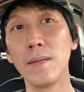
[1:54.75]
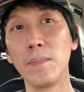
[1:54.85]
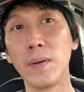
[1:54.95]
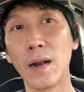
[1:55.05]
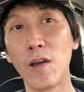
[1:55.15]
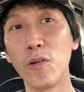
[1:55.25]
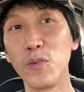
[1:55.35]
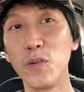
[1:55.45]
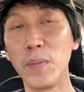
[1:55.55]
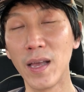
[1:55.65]
but I hope
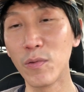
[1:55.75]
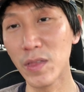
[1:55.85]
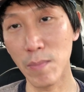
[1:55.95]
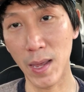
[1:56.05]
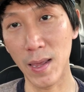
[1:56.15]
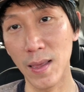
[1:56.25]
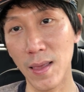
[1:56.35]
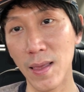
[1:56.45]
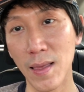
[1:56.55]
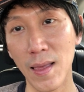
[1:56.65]
you'll bear with me
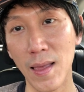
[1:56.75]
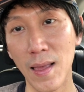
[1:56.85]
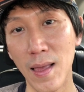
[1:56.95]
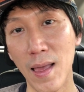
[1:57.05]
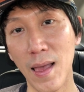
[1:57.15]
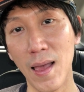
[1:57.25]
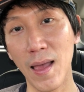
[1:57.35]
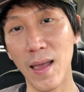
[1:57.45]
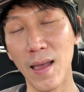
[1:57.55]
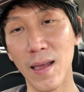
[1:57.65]

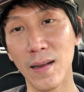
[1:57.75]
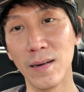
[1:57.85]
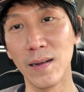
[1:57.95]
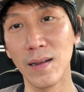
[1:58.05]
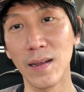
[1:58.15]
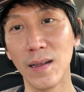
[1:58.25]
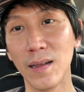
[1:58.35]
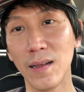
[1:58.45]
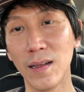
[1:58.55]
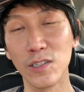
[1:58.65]
and
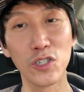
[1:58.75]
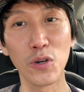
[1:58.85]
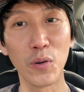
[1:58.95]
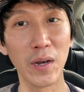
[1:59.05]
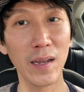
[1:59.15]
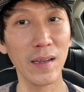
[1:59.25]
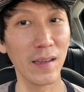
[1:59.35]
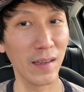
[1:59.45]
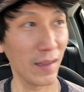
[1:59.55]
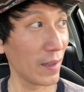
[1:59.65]
enjoy.
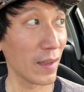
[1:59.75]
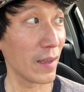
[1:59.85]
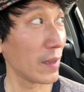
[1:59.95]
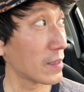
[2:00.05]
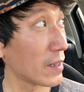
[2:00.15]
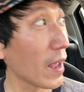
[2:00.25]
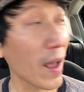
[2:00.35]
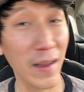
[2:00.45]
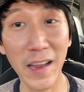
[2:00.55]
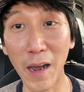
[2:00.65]
Here's a
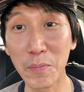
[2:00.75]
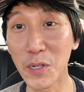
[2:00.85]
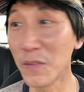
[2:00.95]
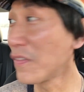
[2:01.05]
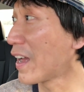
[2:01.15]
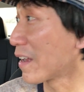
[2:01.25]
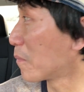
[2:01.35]
helicopter flying